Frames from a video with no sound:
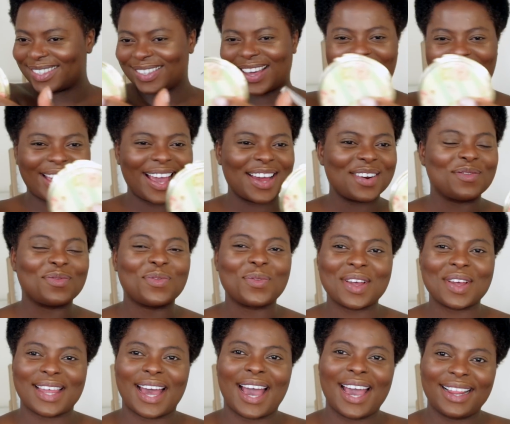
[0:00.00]
I kind of
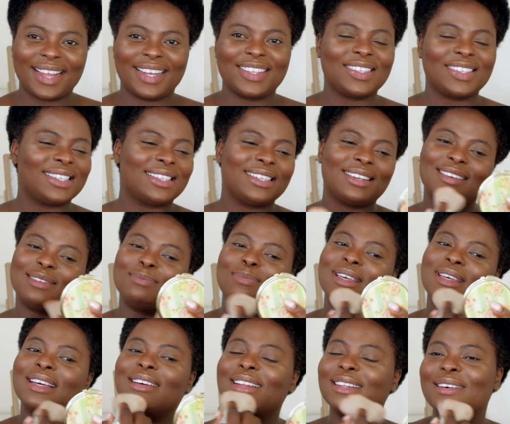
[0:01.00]
want the highlight to still
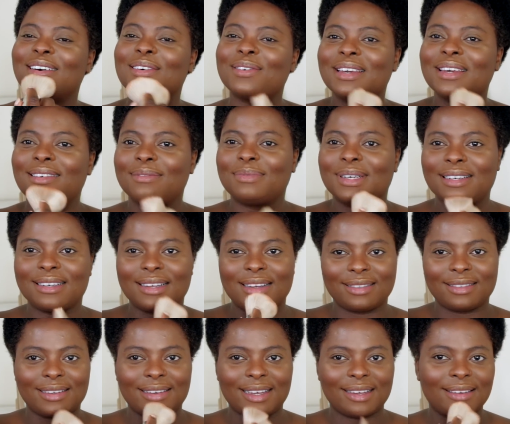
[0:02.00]
be glowy but not
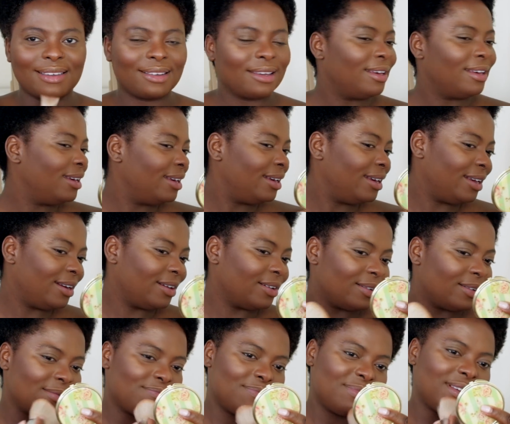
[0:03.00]
like, you know,
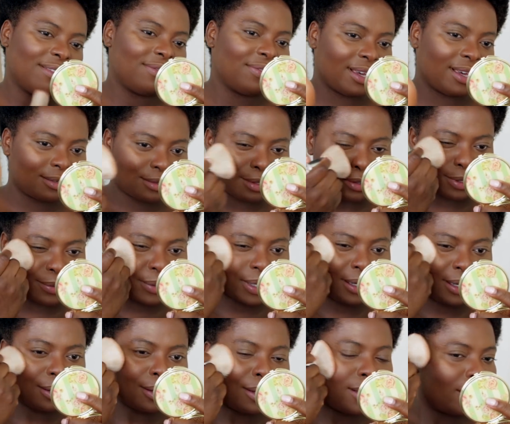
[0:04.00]
beat face
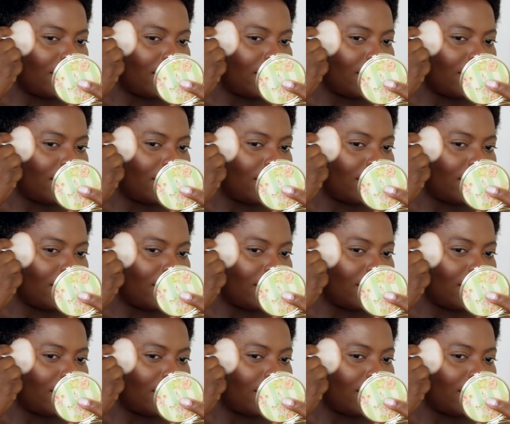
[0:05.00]
glowy.